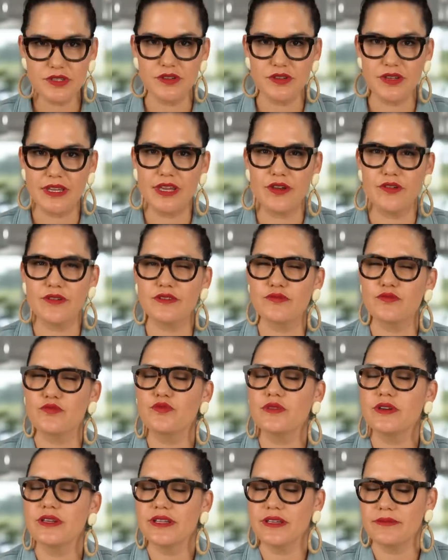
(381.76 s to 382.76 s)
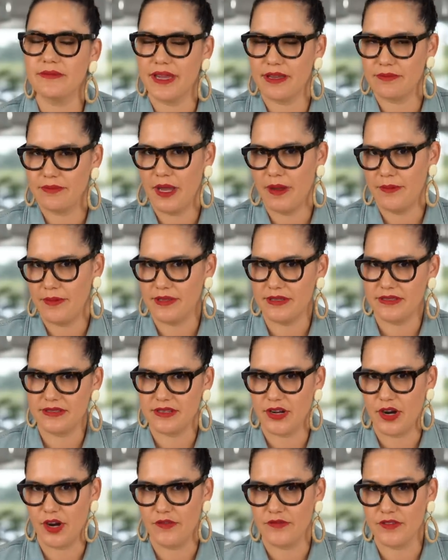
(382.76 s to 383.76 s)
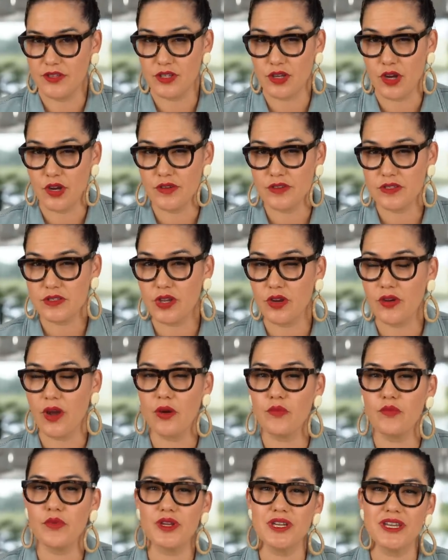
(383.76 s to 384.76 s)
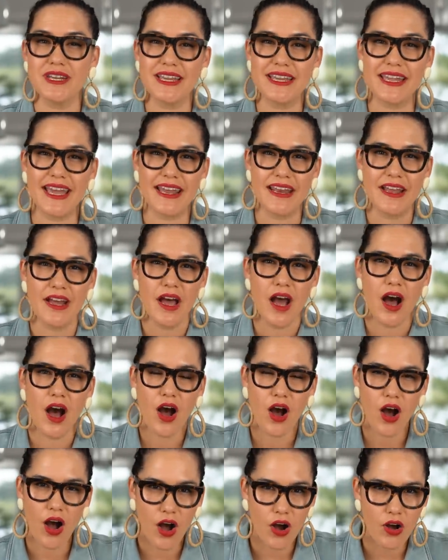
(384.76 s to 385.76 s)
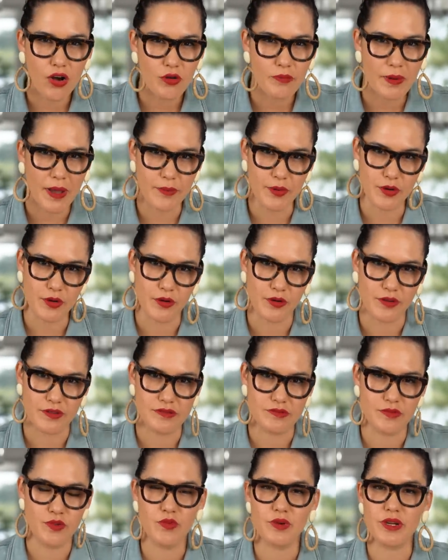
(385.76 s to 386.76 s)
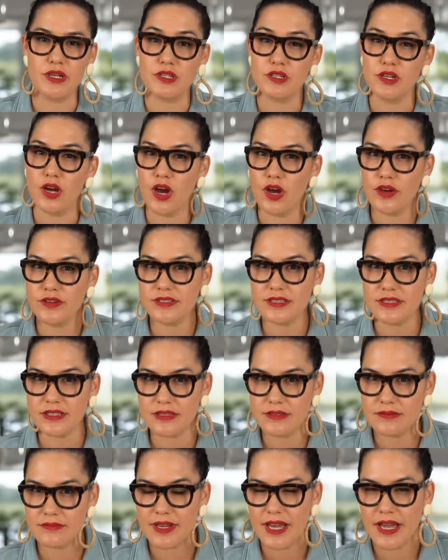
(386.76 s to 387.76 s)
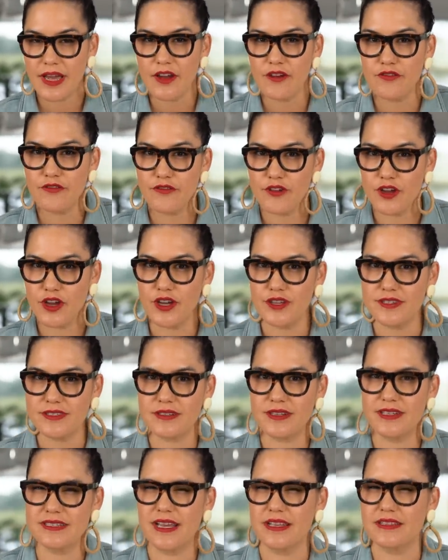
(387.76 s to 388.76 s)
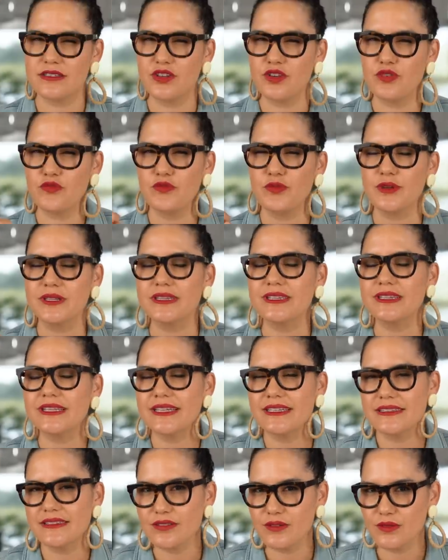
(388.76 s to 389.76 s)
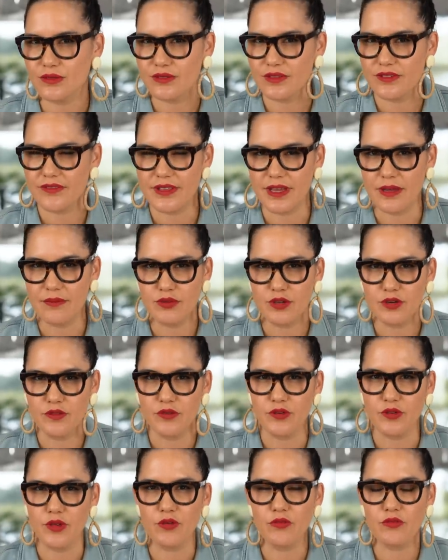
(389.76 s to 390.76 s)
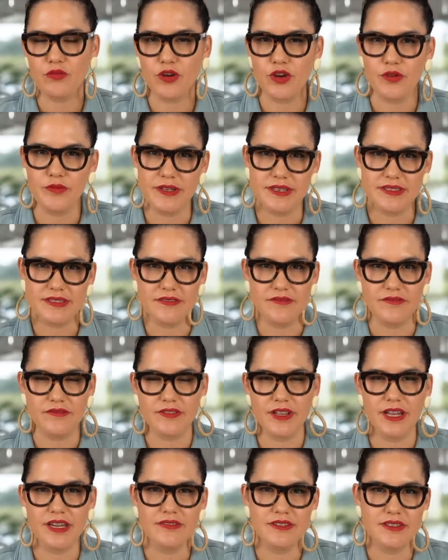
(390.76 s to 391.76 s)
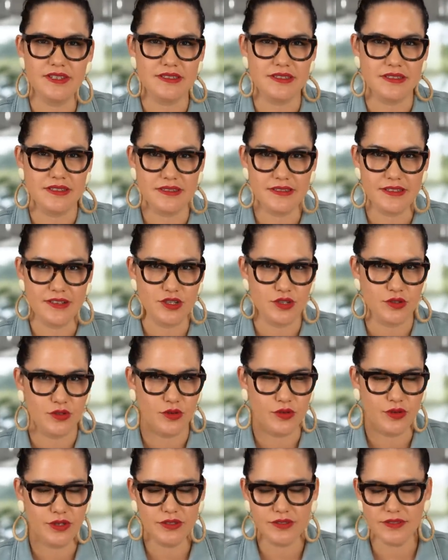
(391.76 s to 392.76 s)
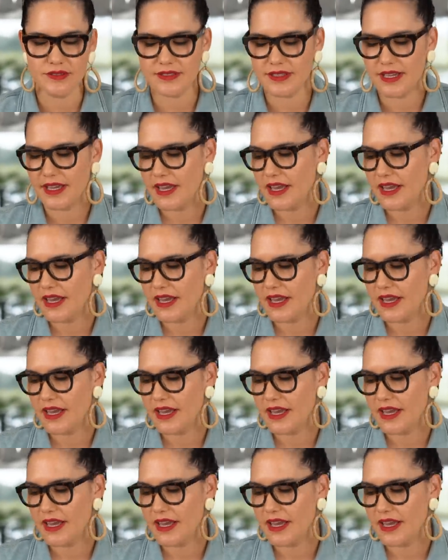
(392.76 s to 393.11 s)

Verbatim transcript: do here is really make pepper the star of the show. So I want you to get whole peppercorns. We wanna toast them first because that's gonna release all of their beautiful aromas and flavors and essential oils.